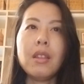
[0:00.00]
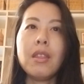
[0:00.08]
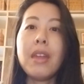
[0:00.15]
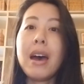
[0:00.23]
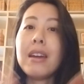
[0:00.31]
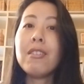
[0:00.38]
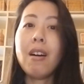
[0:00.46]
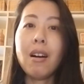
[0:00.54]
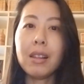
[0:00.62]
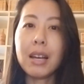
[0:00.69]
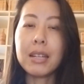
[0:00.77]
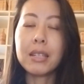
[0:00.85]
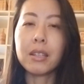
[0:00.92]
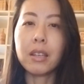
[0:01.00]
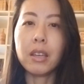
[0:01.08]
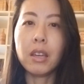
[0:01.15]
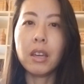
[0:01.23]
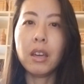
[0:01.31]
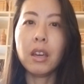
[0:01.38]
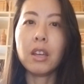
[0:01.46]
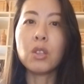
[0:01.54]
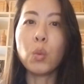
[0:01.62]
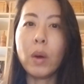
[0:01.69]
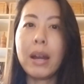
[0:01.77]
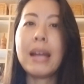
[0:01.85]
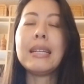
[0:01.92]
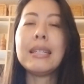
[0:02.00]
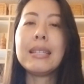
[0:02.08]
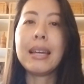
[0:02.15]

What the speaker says: Then all I see is what I need